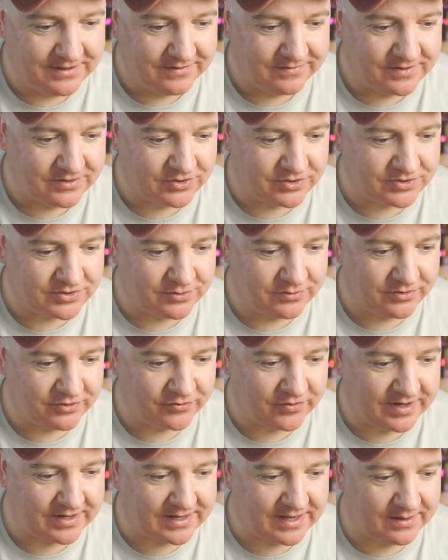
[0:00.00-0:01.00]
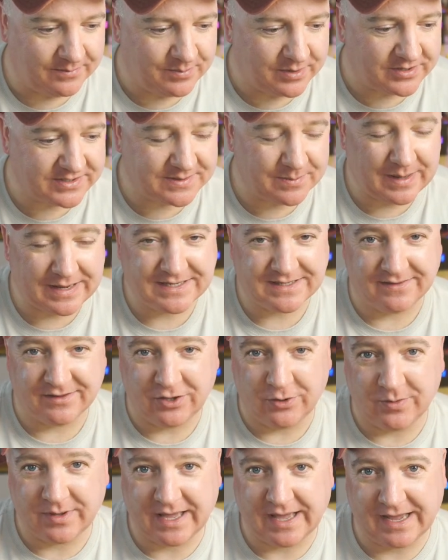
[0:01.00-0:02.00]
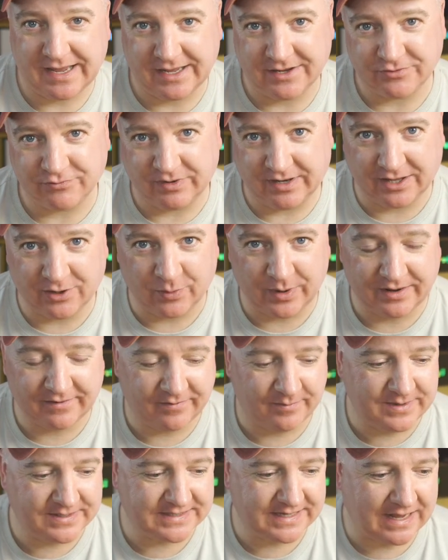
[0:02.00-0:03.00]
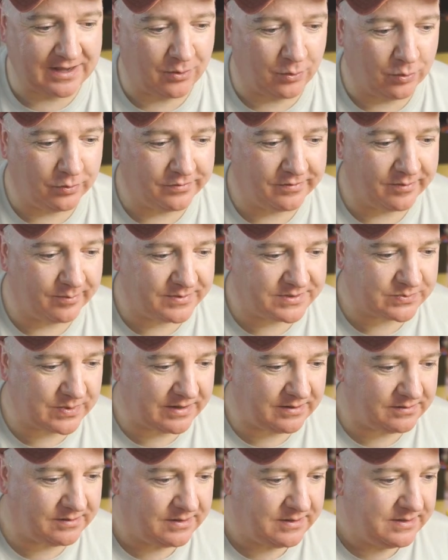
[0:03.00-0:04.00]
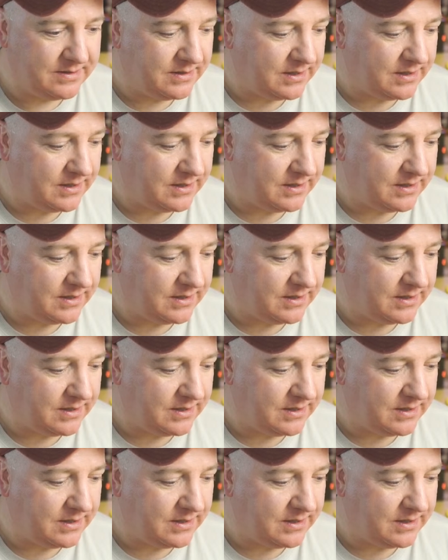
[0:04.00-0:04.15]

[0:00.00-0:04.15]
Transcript: They just do the trick. And because they're based in the UK, it's really quick for me to get hold of them as well.